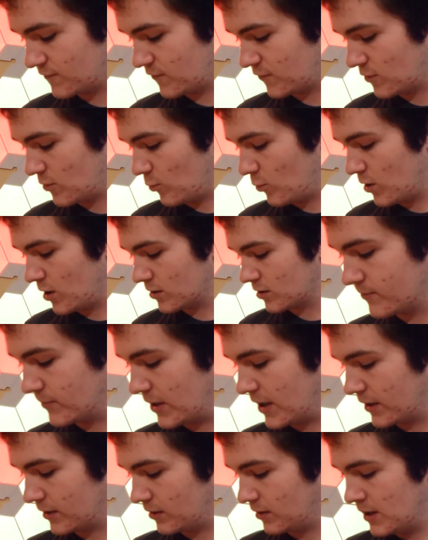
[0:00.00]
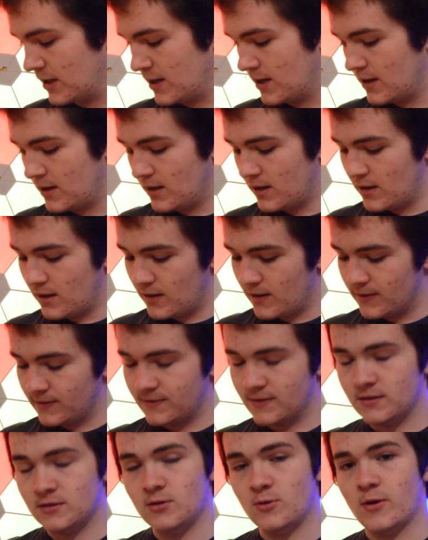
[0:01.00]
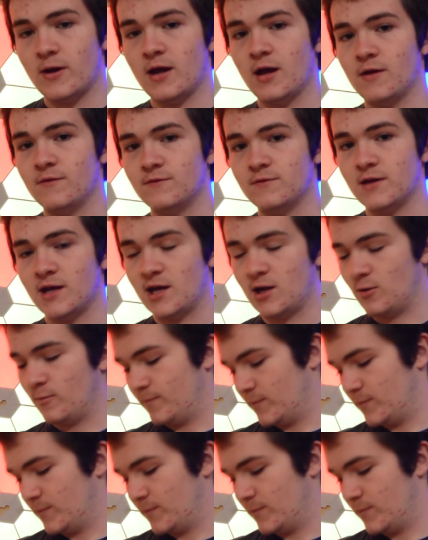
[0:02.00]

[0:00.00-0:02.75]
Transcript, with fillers: for a water bottle that you have now